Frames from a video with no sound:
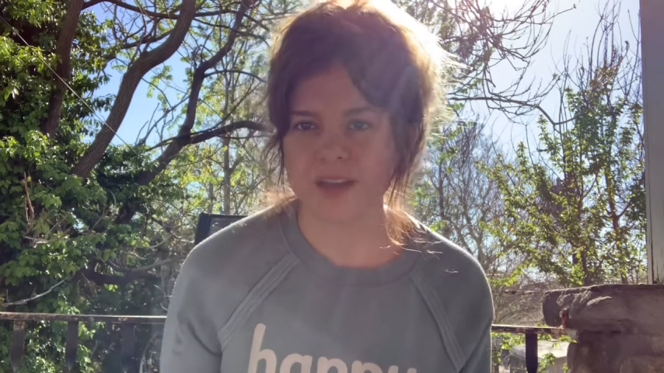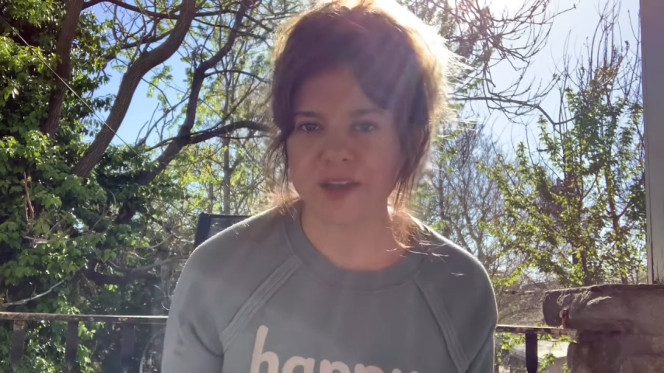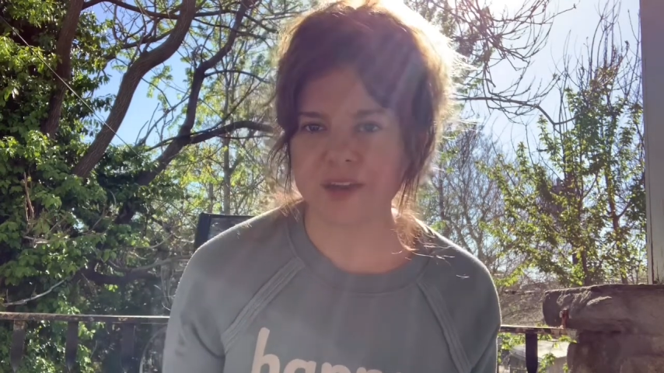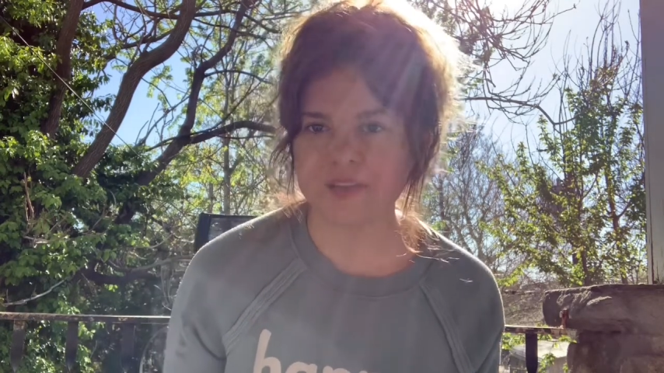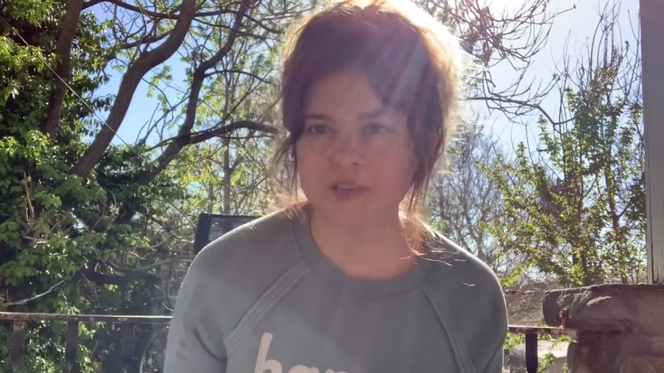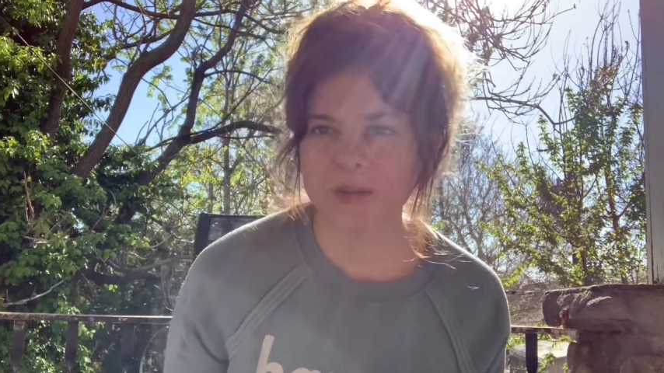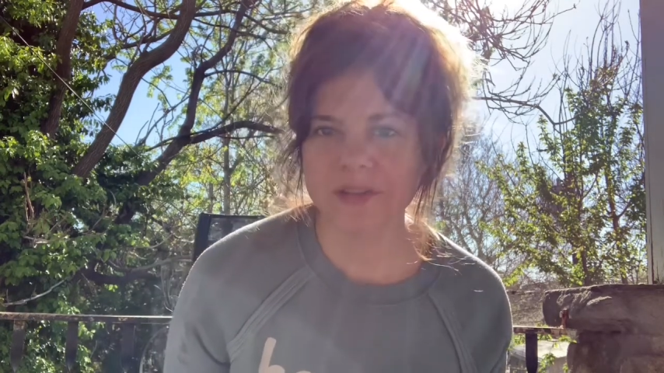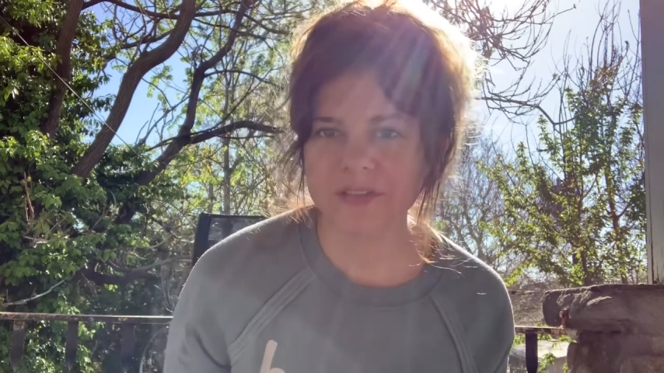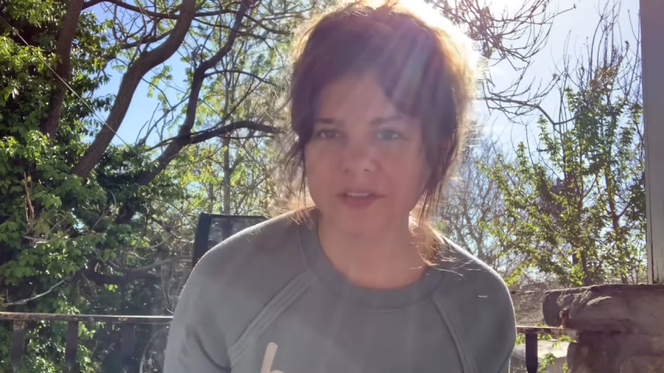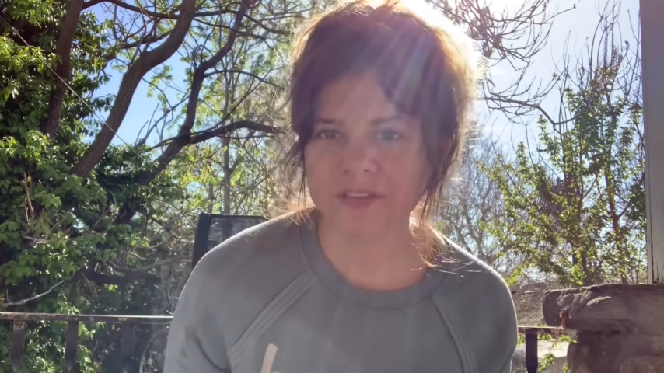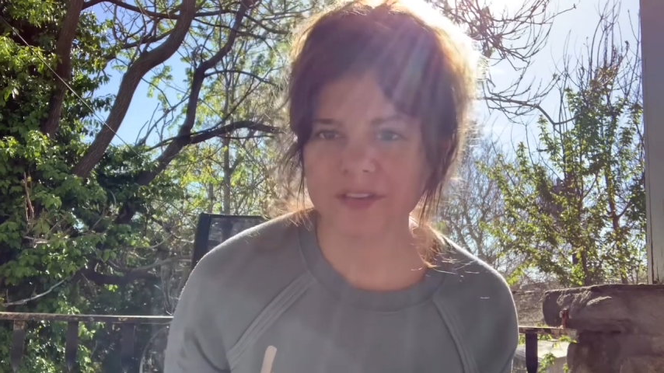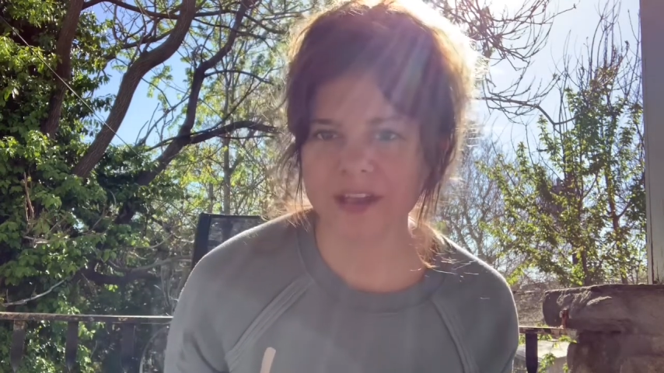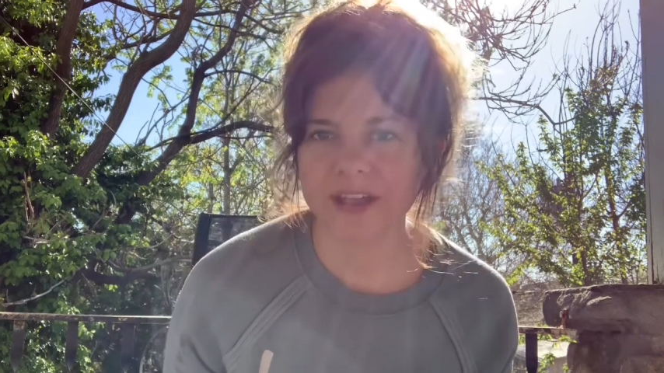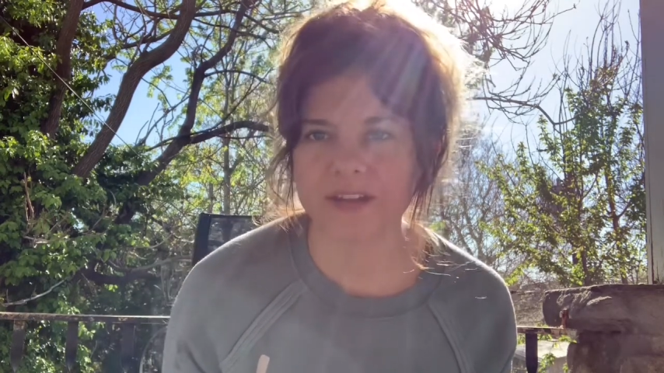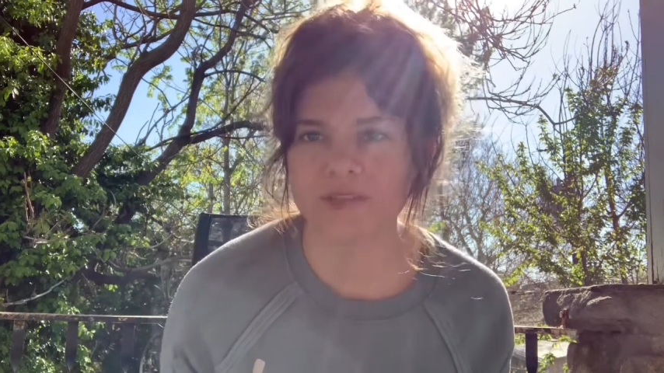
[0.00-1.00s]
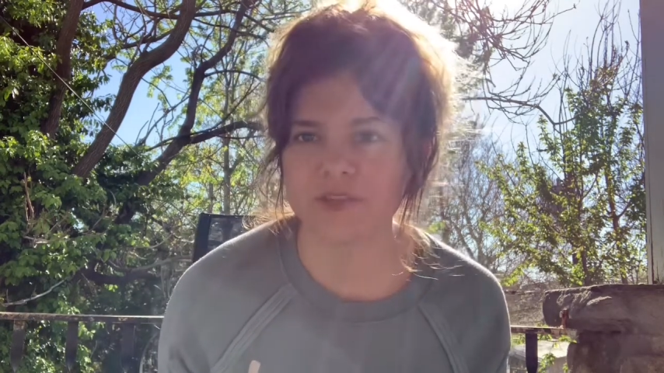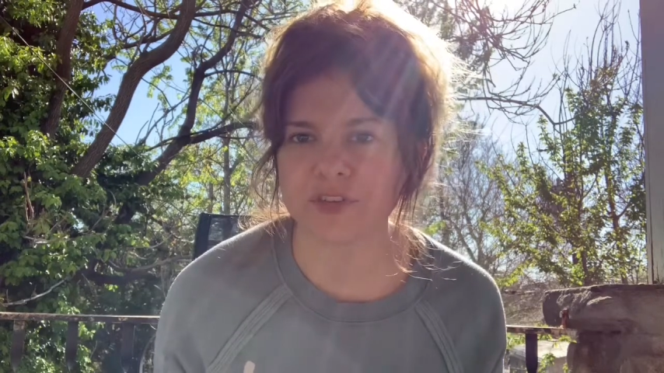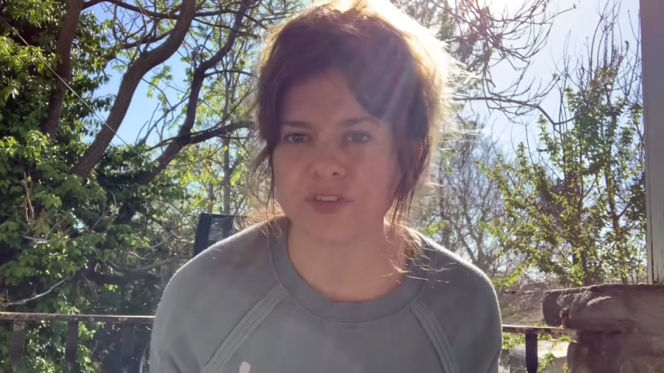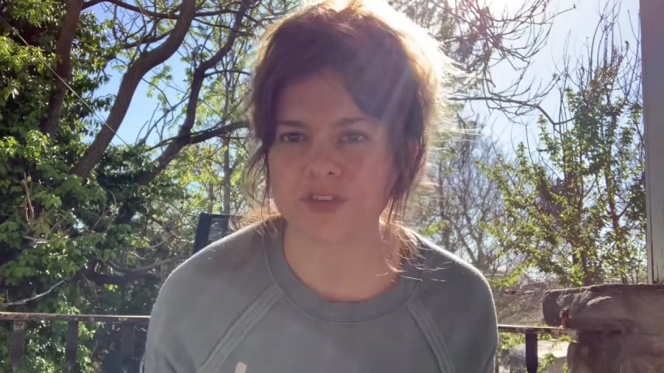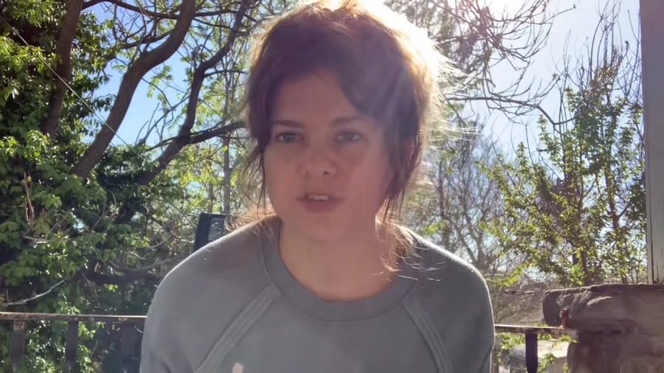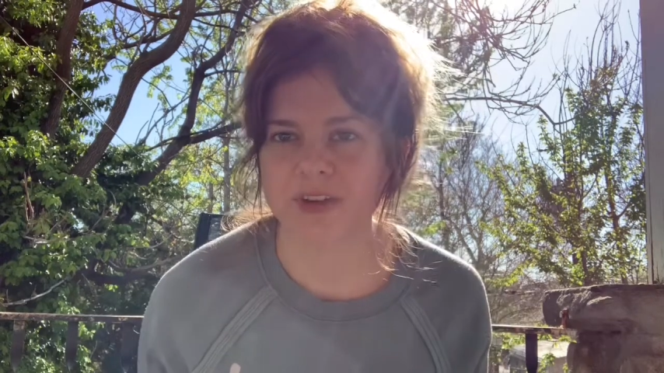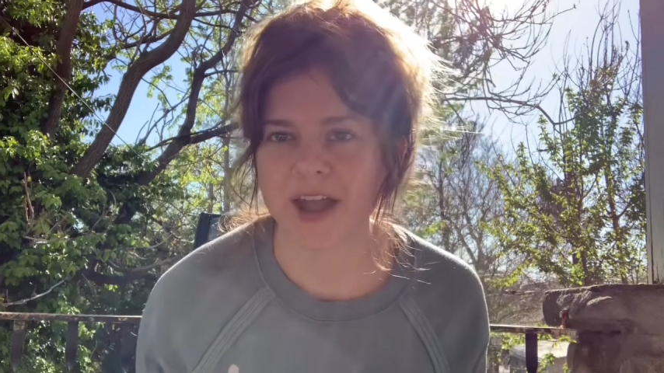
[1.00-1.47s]
And doing this kind of
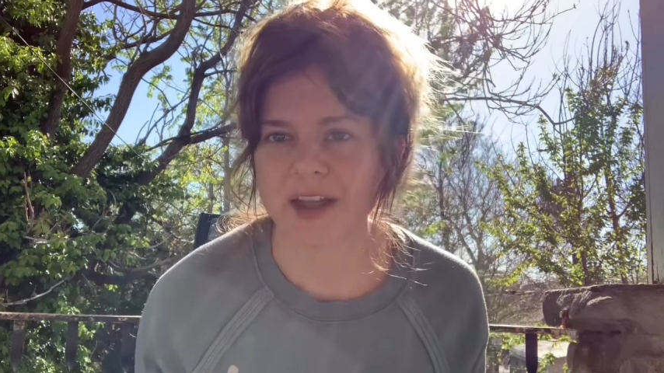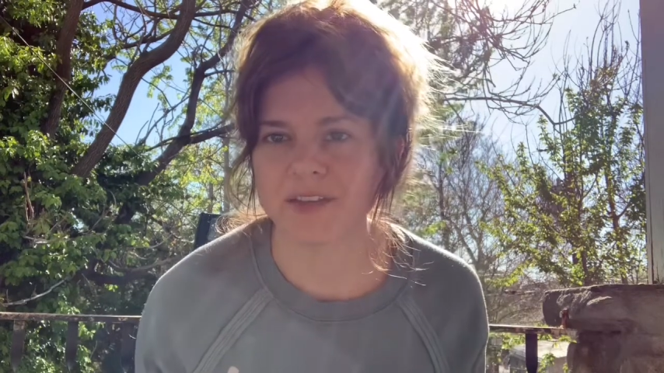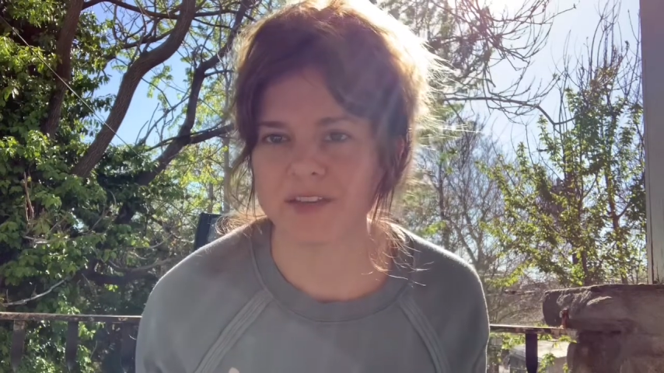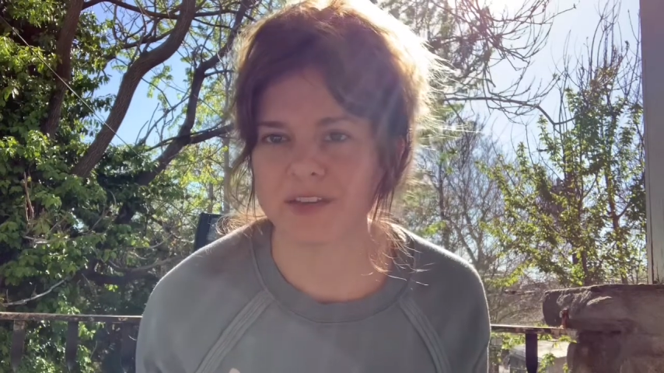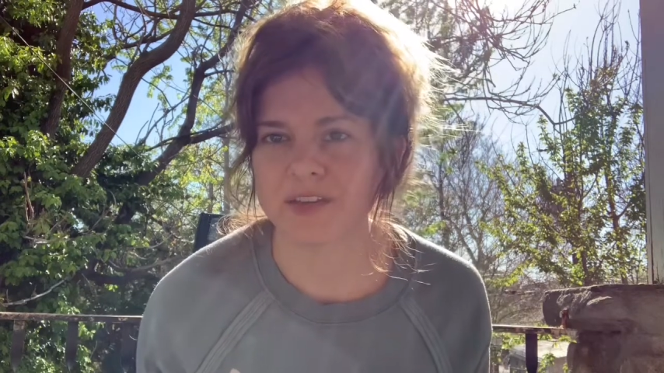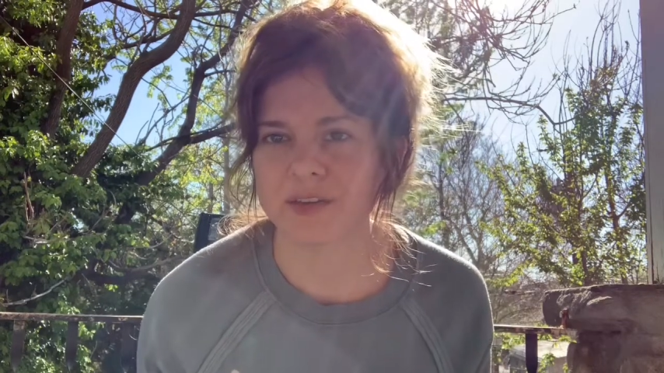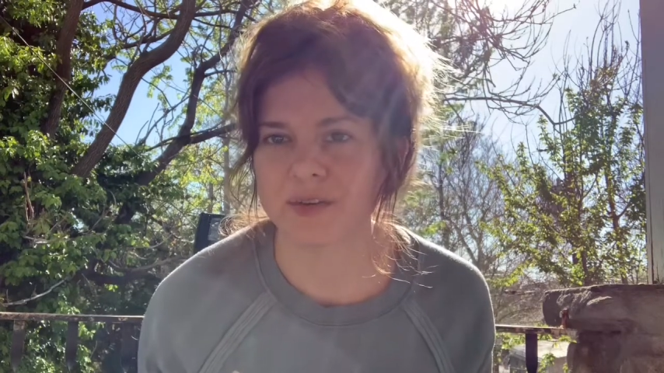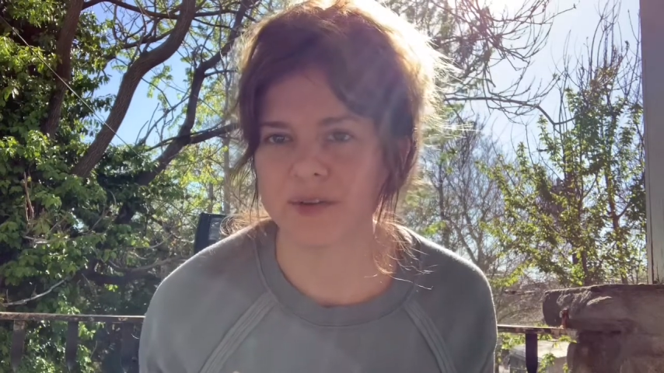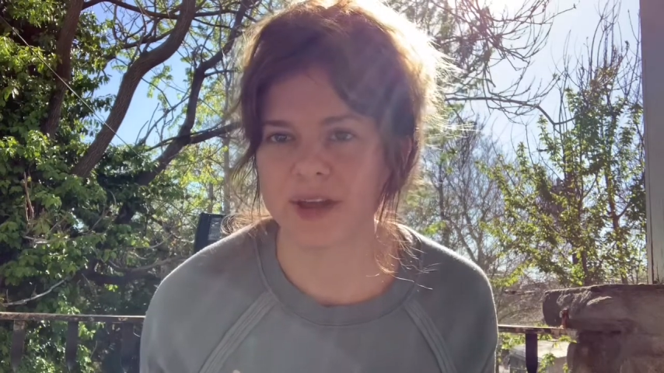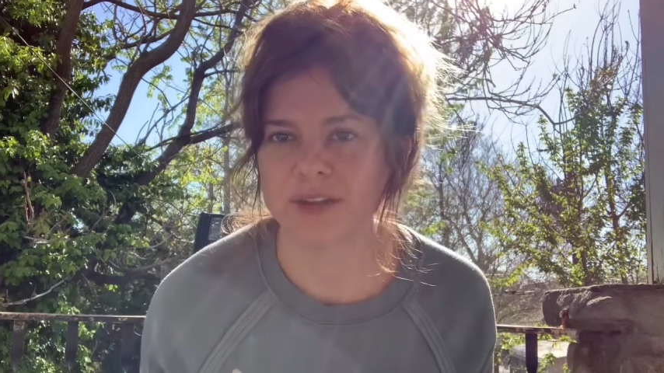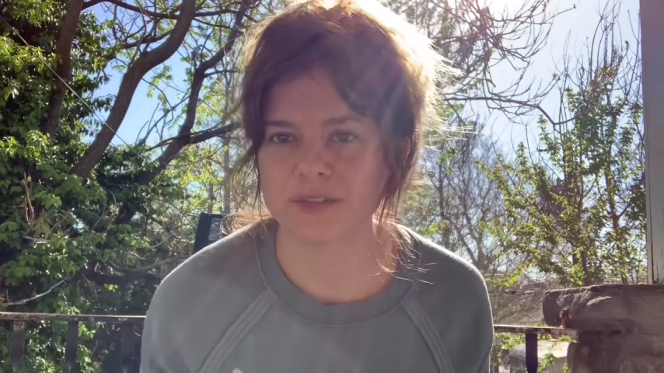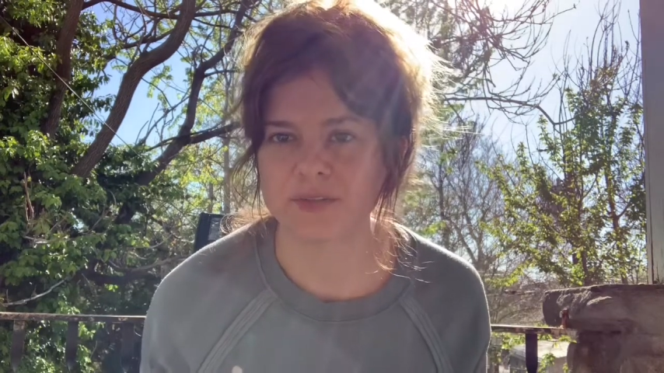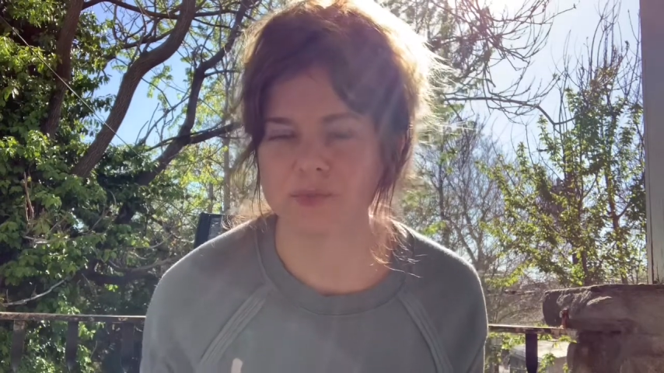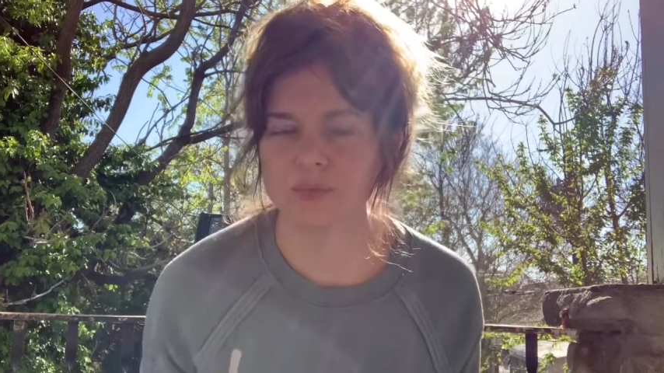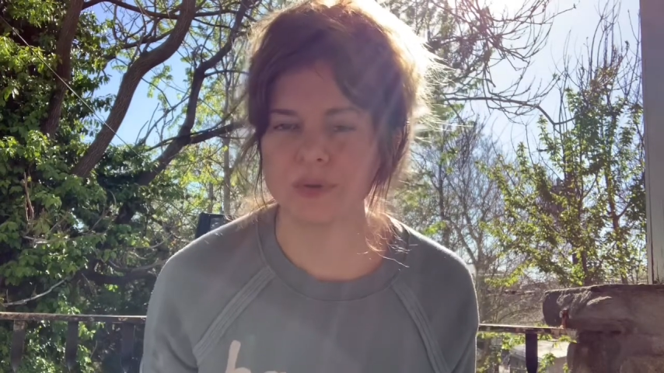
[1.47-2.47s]
distracts you and